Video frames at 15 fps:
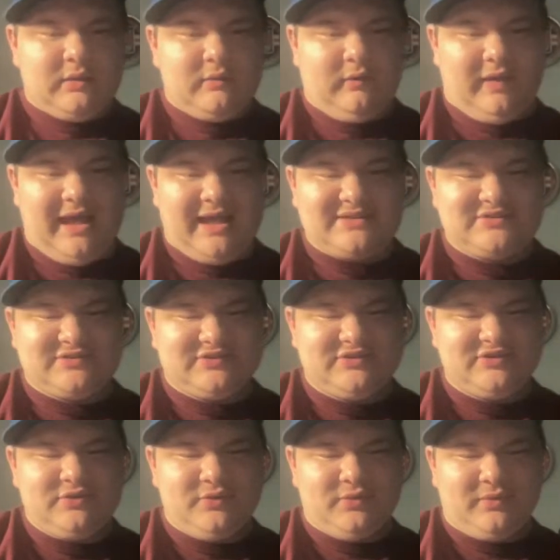that's
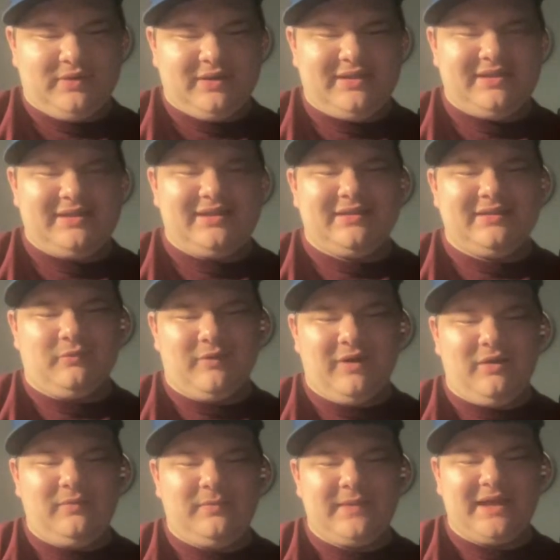2.
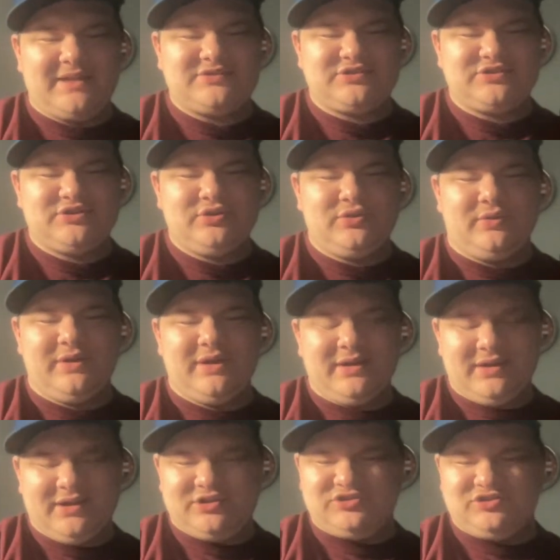Well, that's 2.
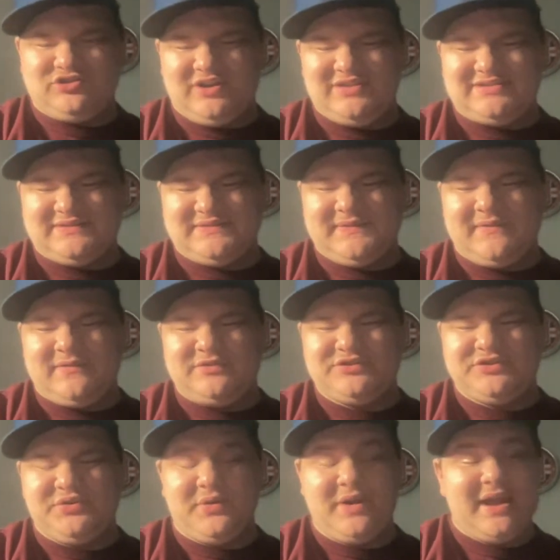It's Jason's favorite
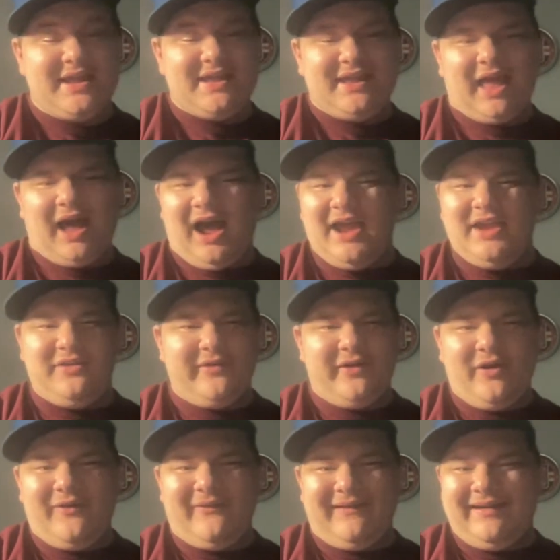too. I
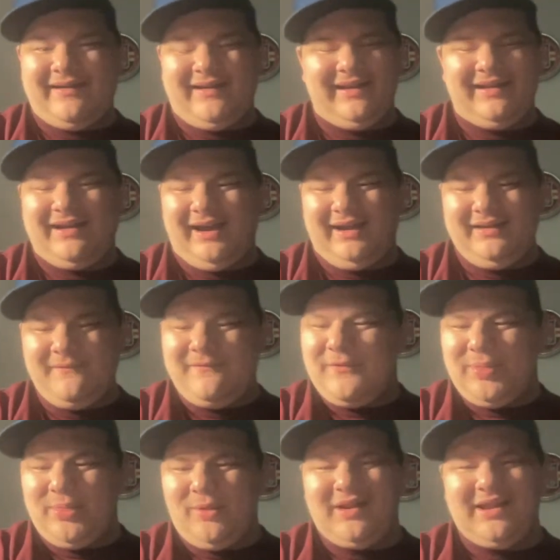know. I
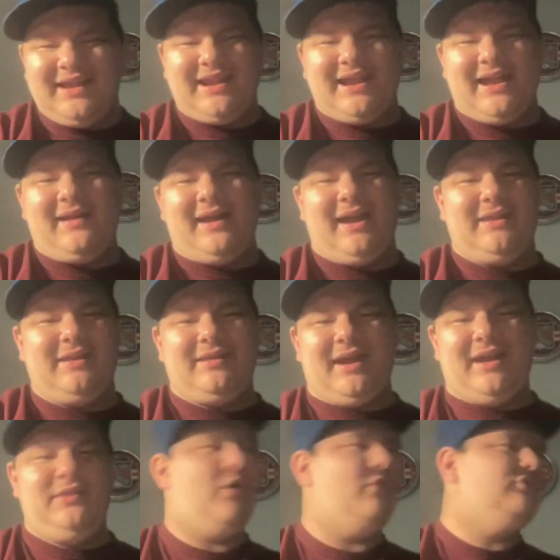never thought
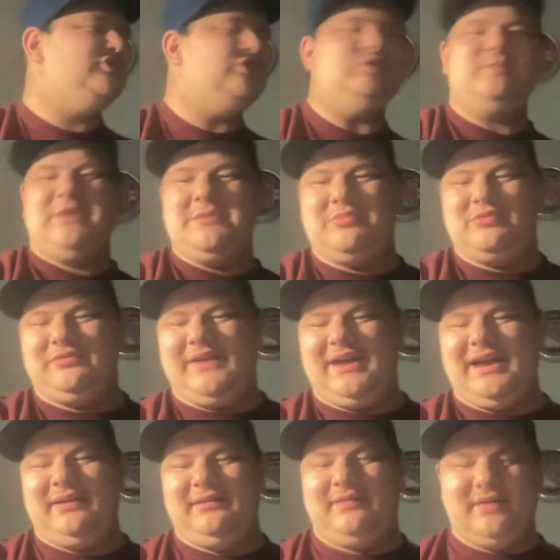I'd know 2 people
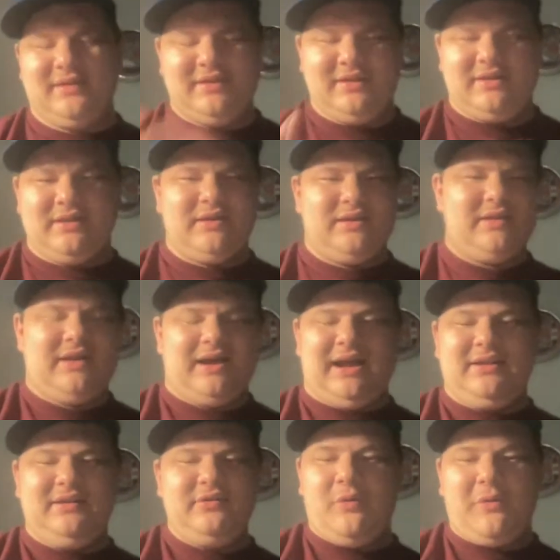that.
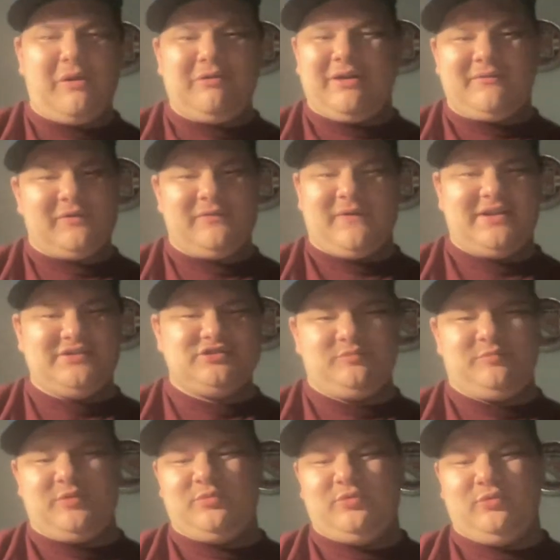I didn't know I would ever find
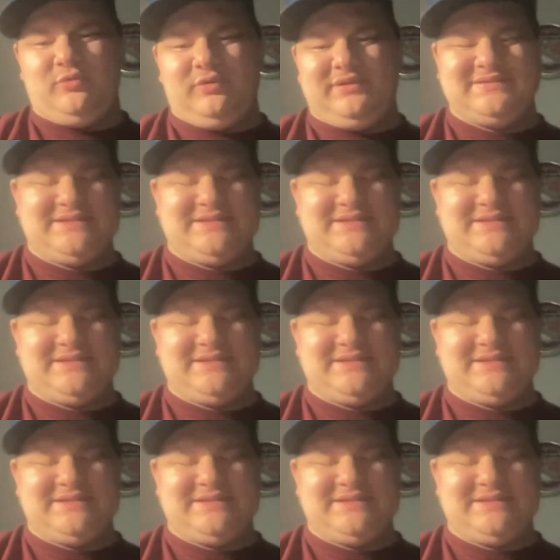2 people who would